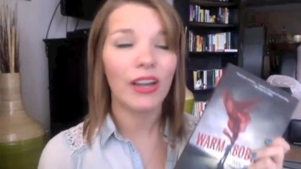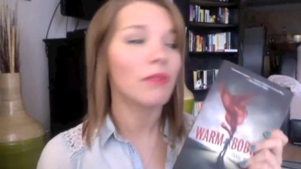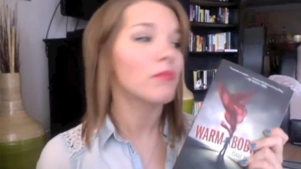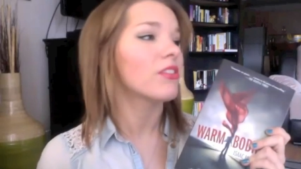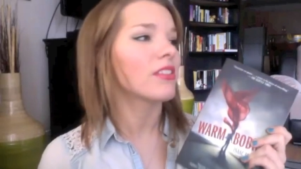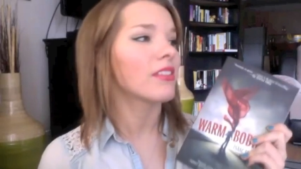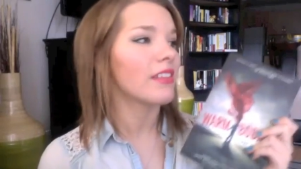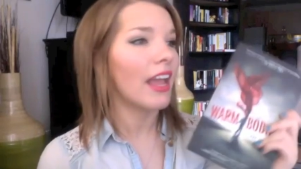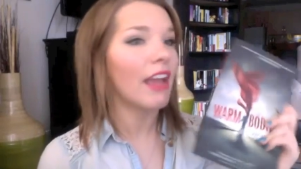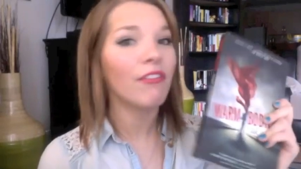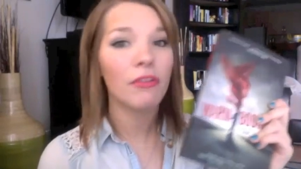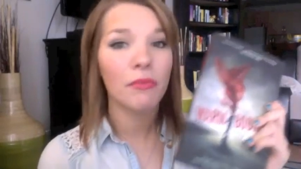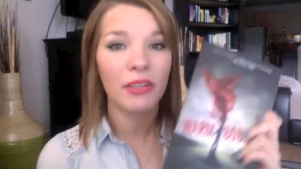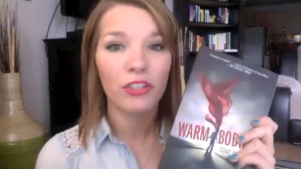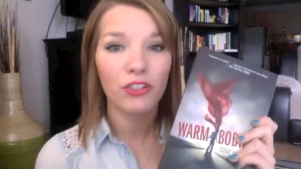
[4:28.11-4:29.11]
I'm just
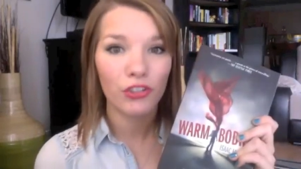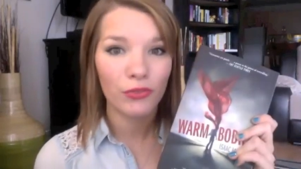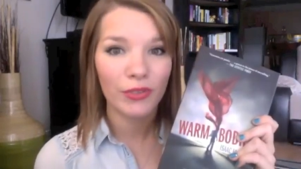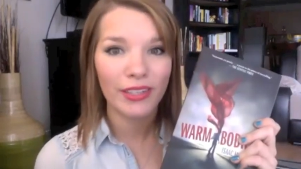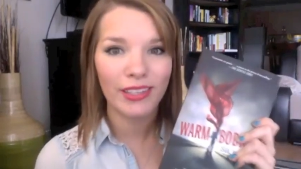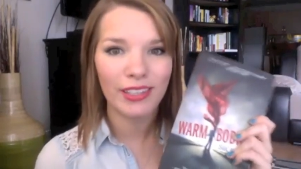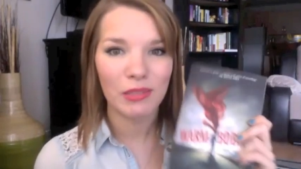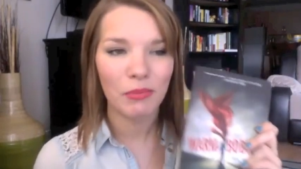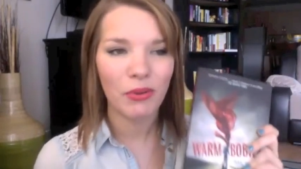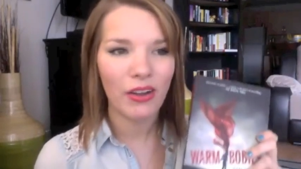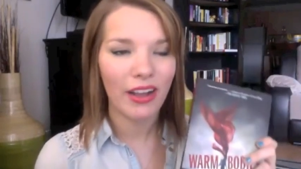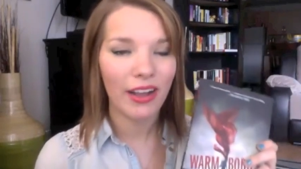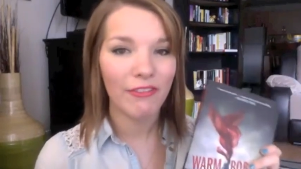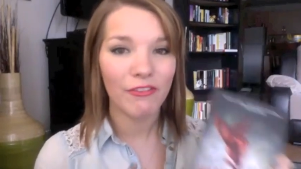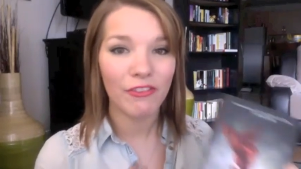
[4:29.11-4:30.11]
everybody should read this
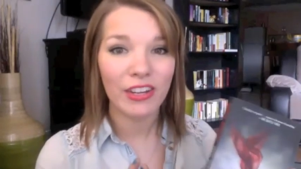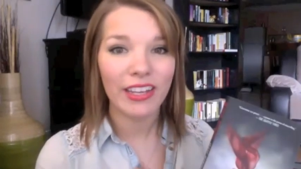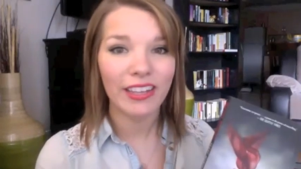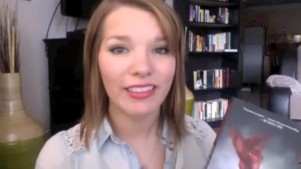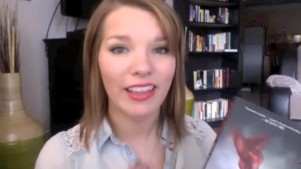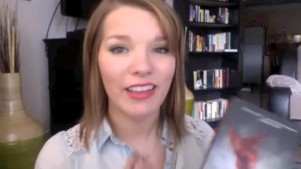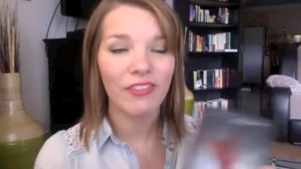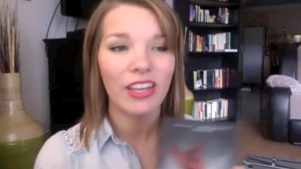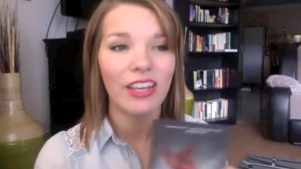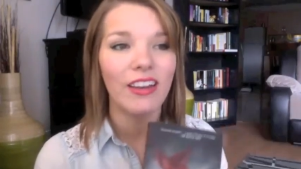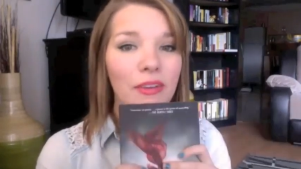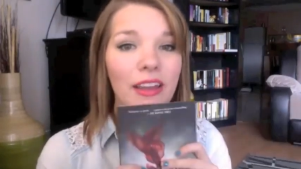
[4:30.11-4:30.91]
book. I freaking love it.